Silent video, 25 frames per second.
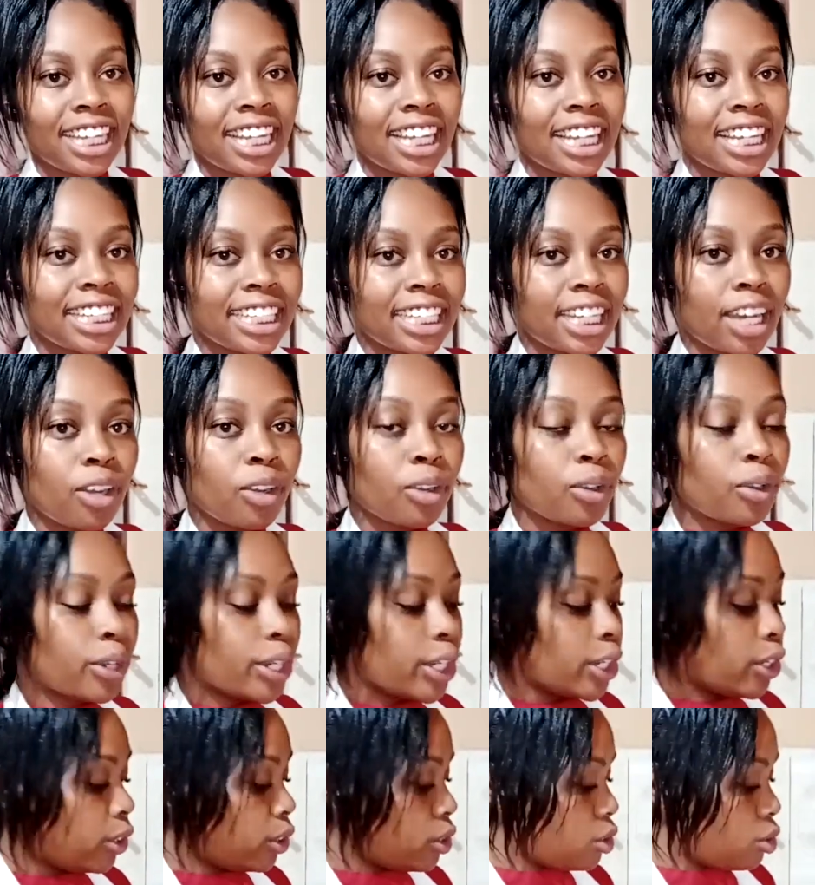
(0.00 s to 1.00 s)
Now going
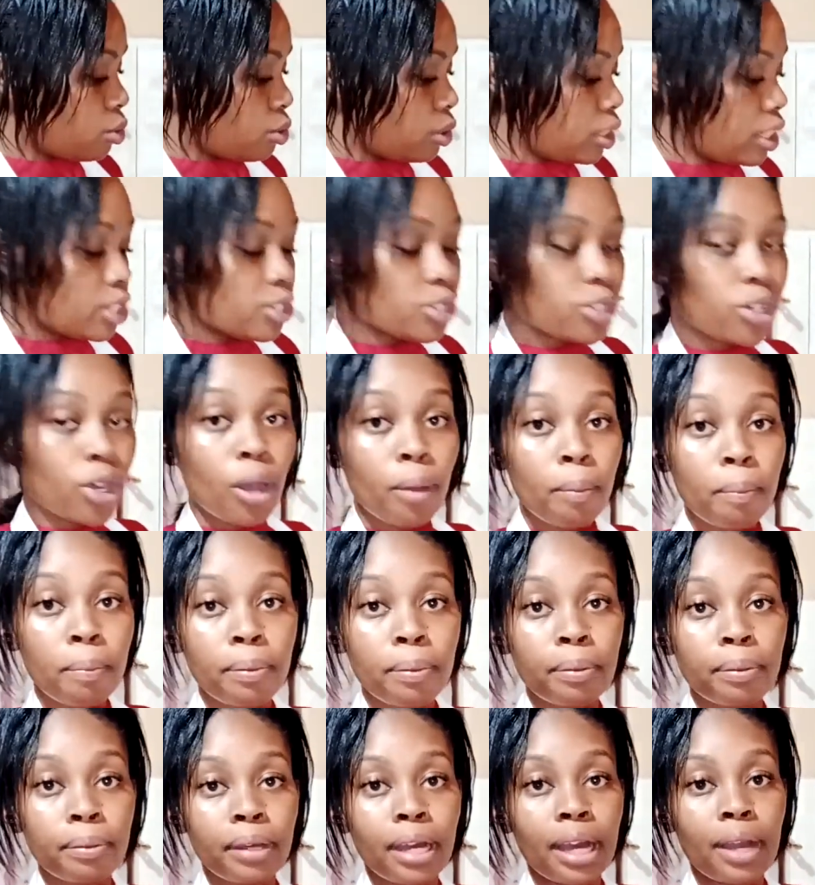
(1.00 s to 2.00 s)
on to the top,
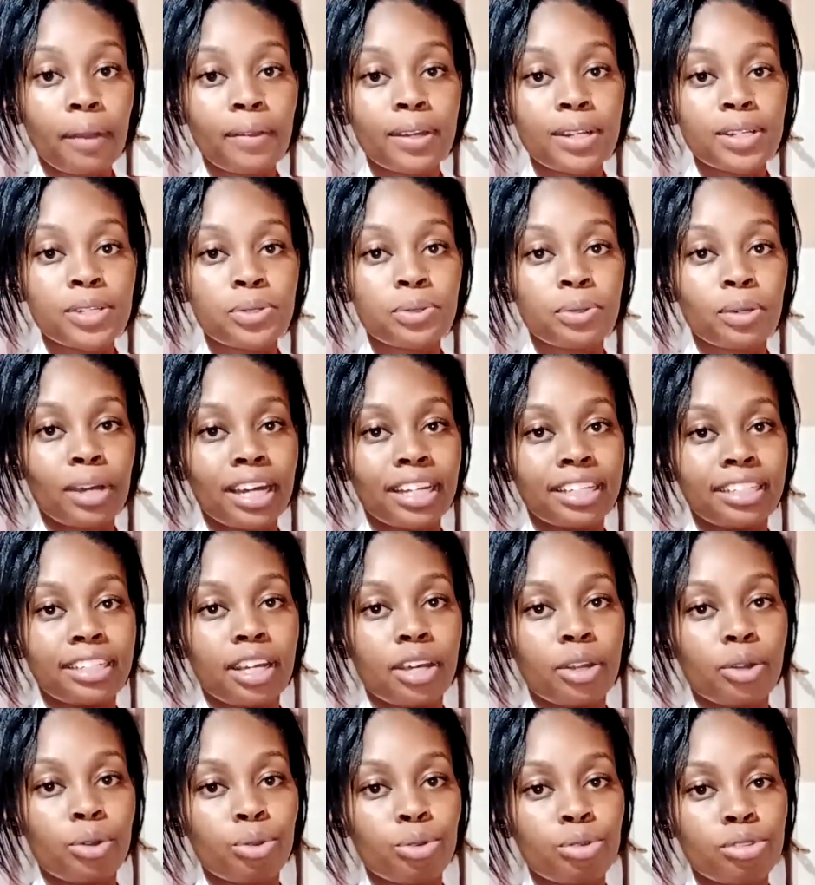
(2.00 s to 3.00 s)
I want to add
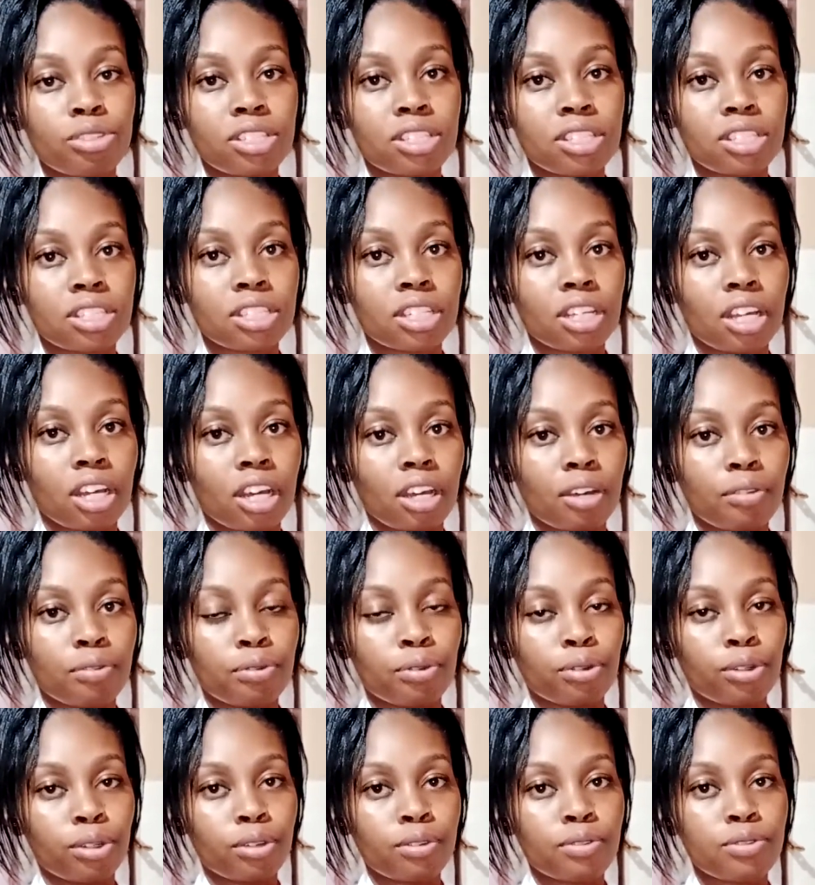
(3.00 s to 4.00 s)
a rose
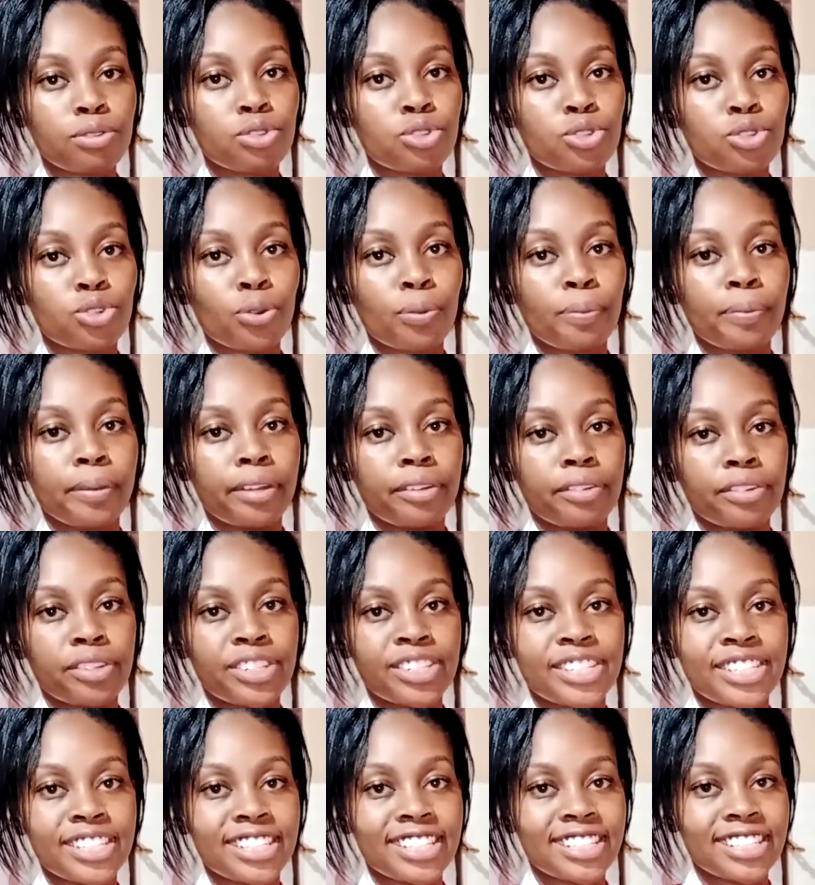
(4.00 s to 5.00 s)
full of
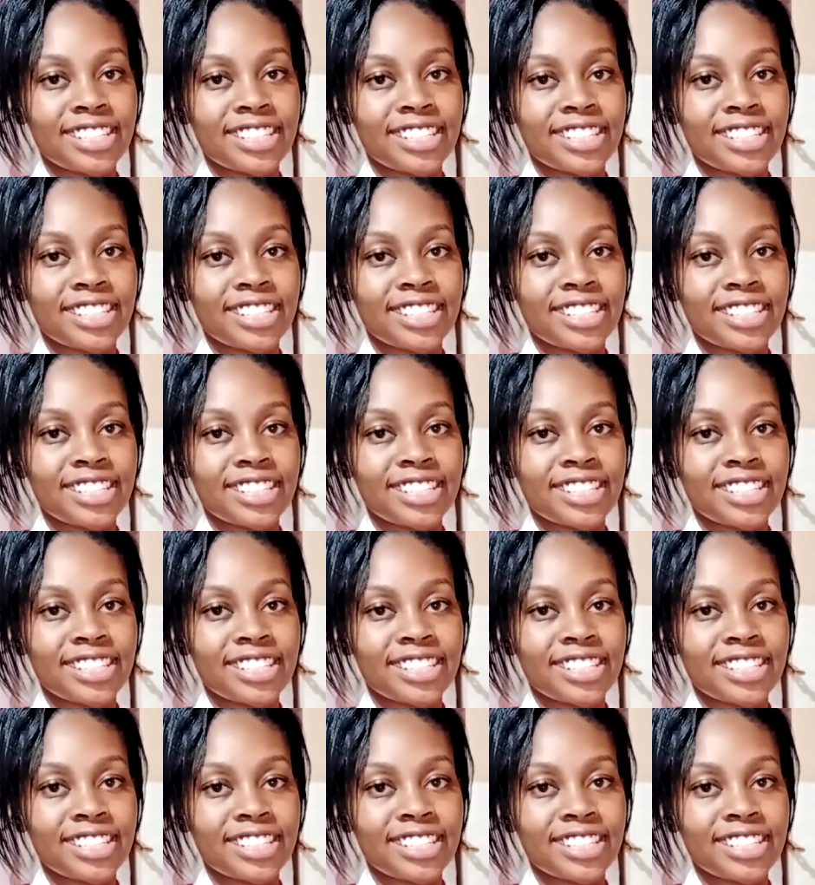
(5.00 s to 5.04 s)
strawberries.